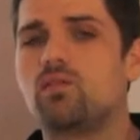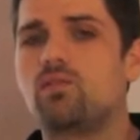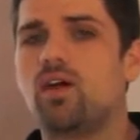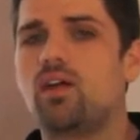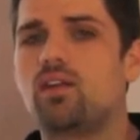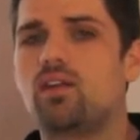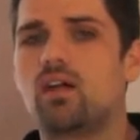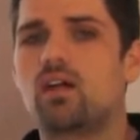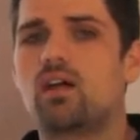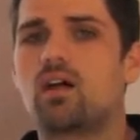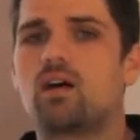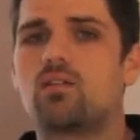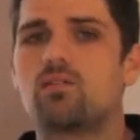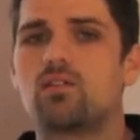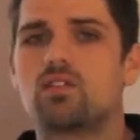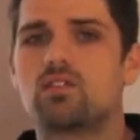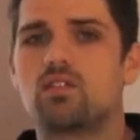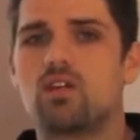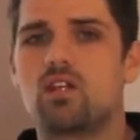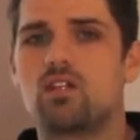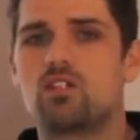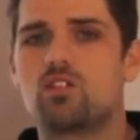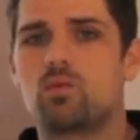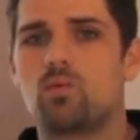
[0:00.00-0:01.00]
had that
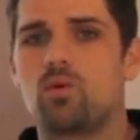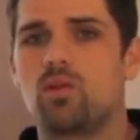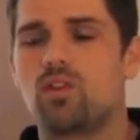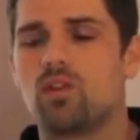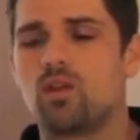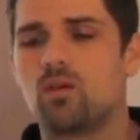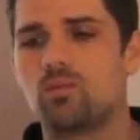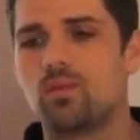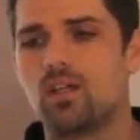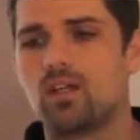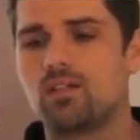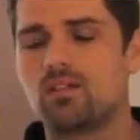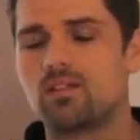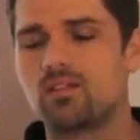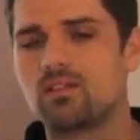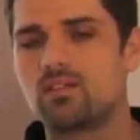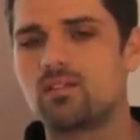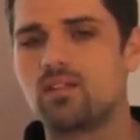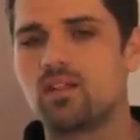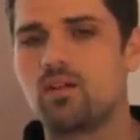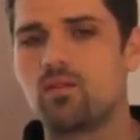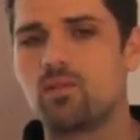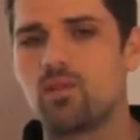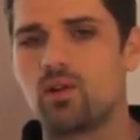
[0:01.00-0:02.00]
conversation with them to
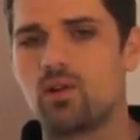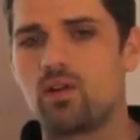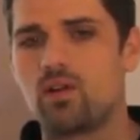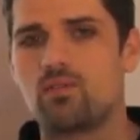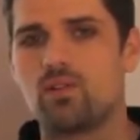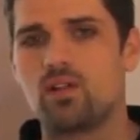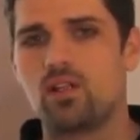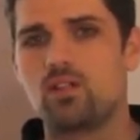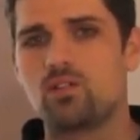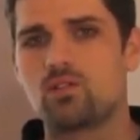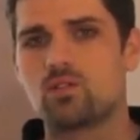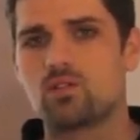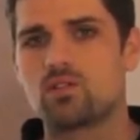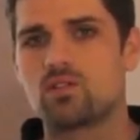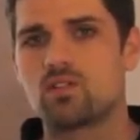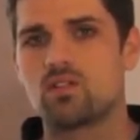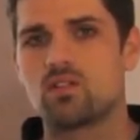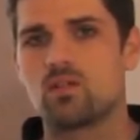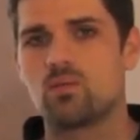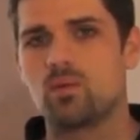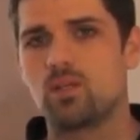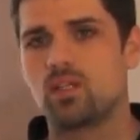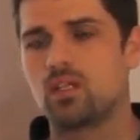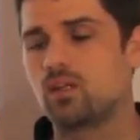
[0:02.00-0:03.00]
see if they're even interested
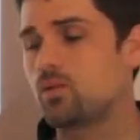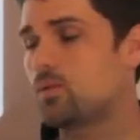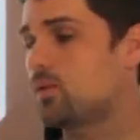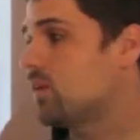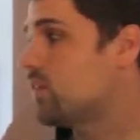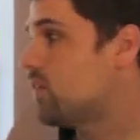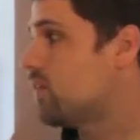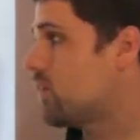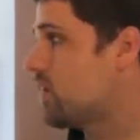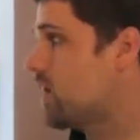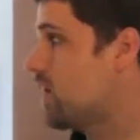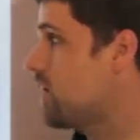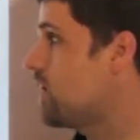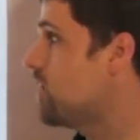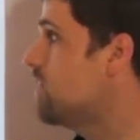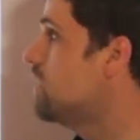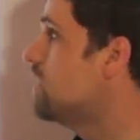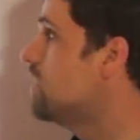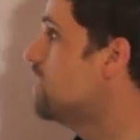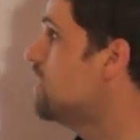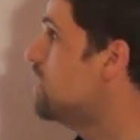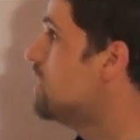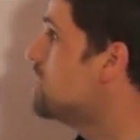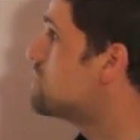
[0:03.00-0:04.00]
to begin with. Okay,
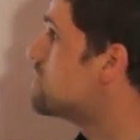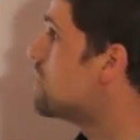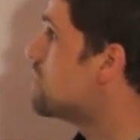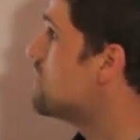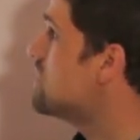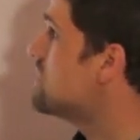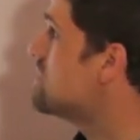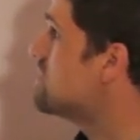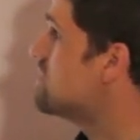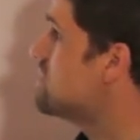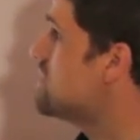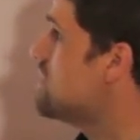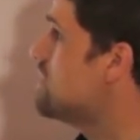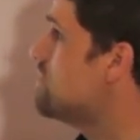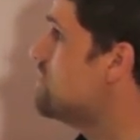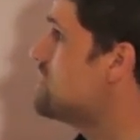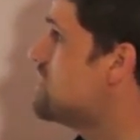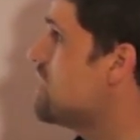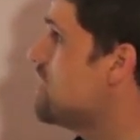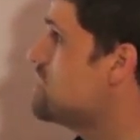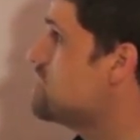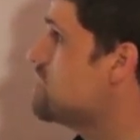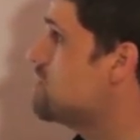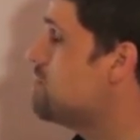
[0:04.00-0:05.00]
so this is the
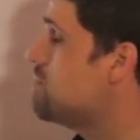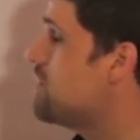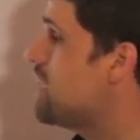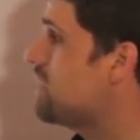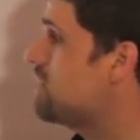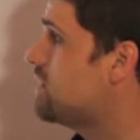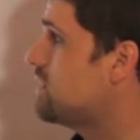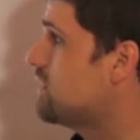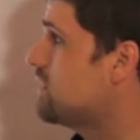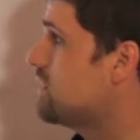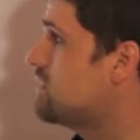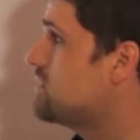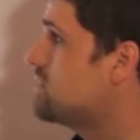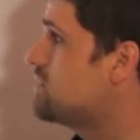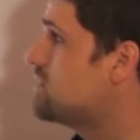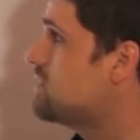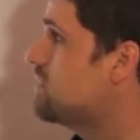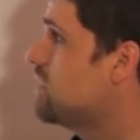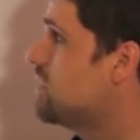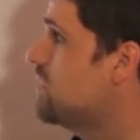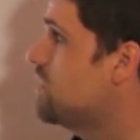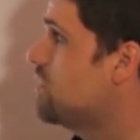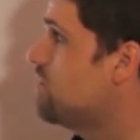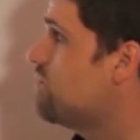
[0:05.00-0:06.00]
invitation
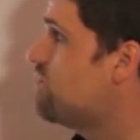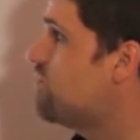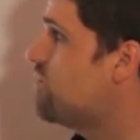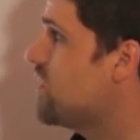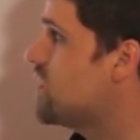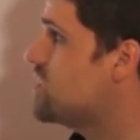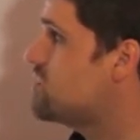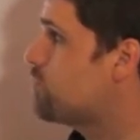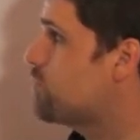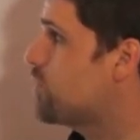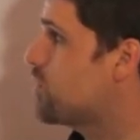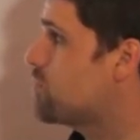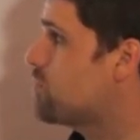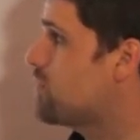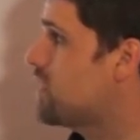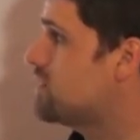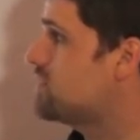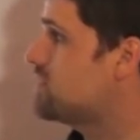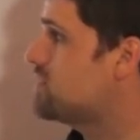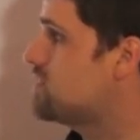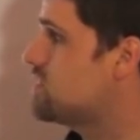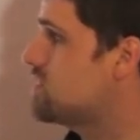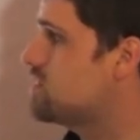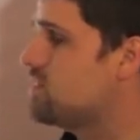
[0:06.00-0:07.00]
methods: Facebook
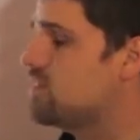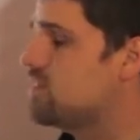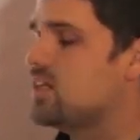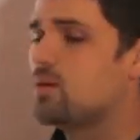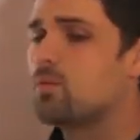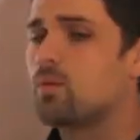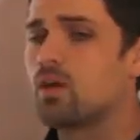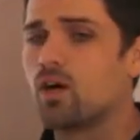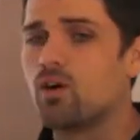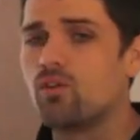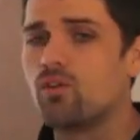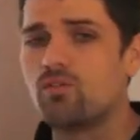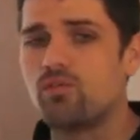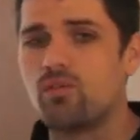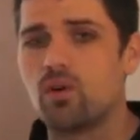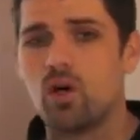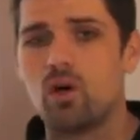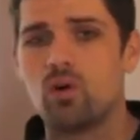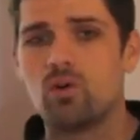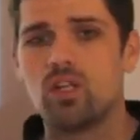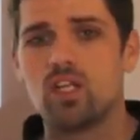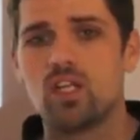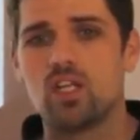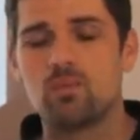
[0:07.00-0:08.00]
messages, email,
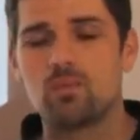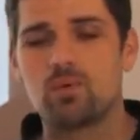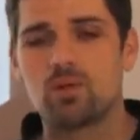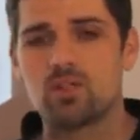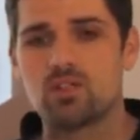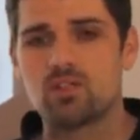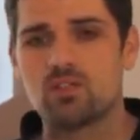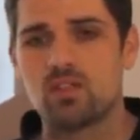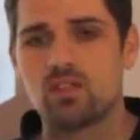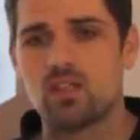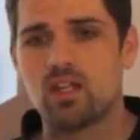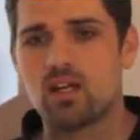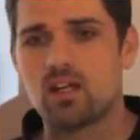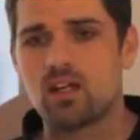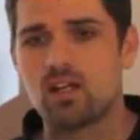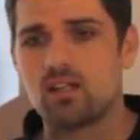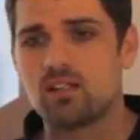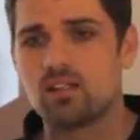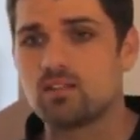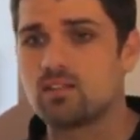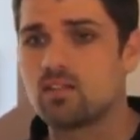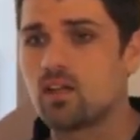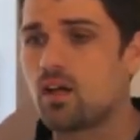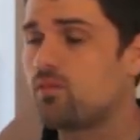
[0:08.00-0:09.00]
phone, in person, that
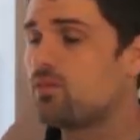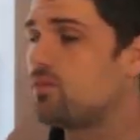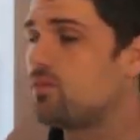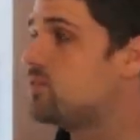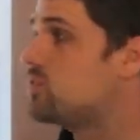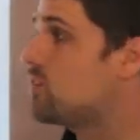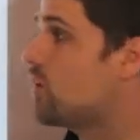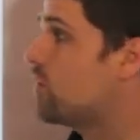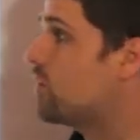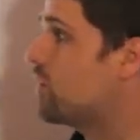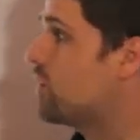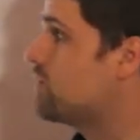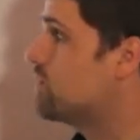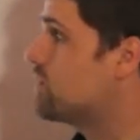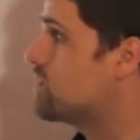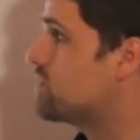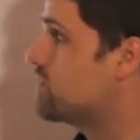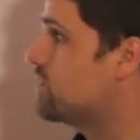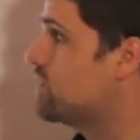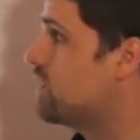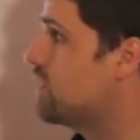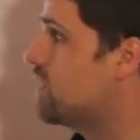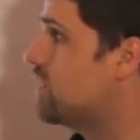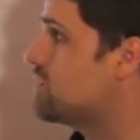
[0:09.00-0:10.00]
kind of stuff. Don't
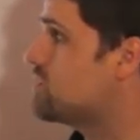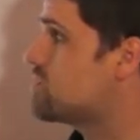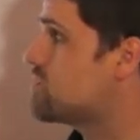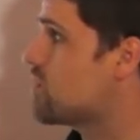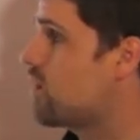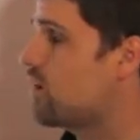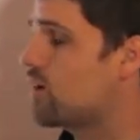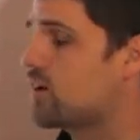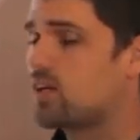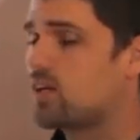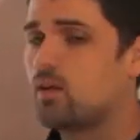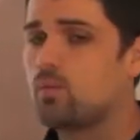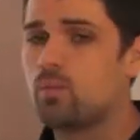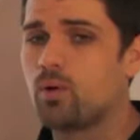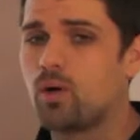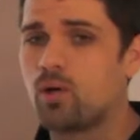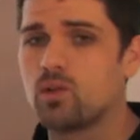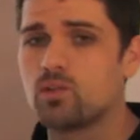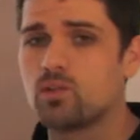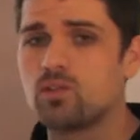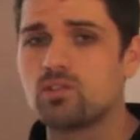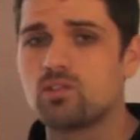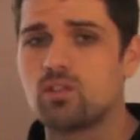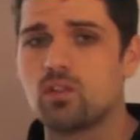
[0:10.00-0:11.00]
overdo the untargeted
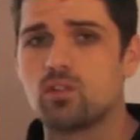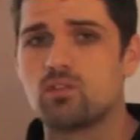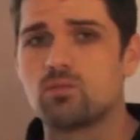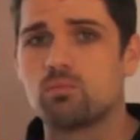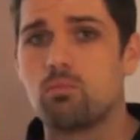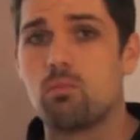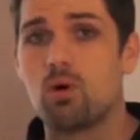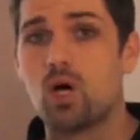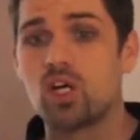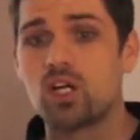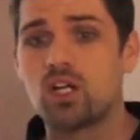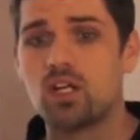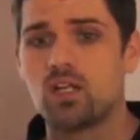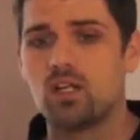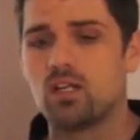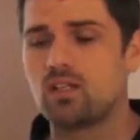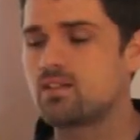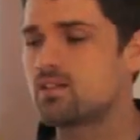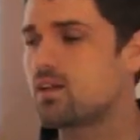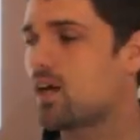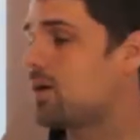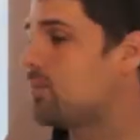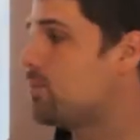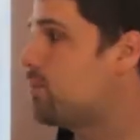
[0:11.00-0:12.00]
posts, those
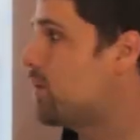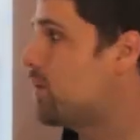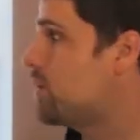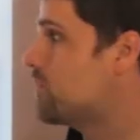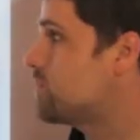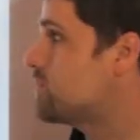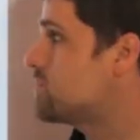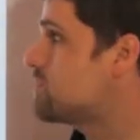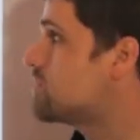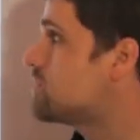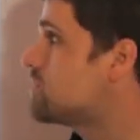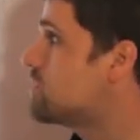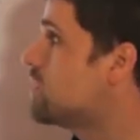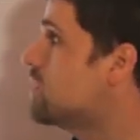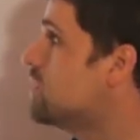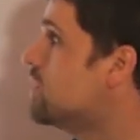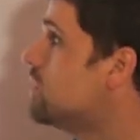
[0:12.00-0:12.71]
marketing type posts.